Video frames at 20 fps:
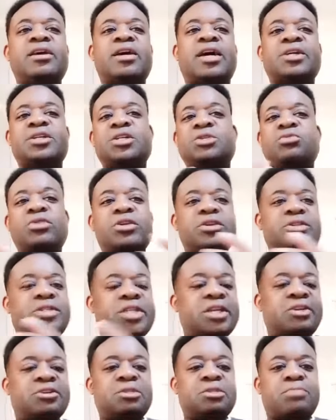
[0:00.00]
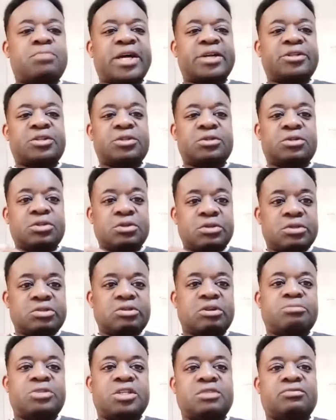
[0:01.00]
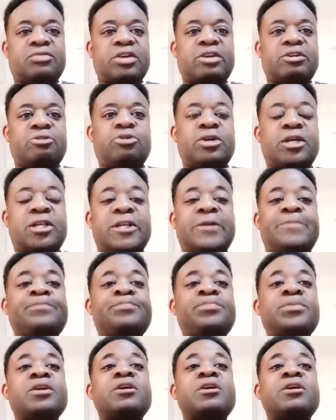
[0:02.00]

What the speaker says: I just want to take us back to two scriptures very quickly.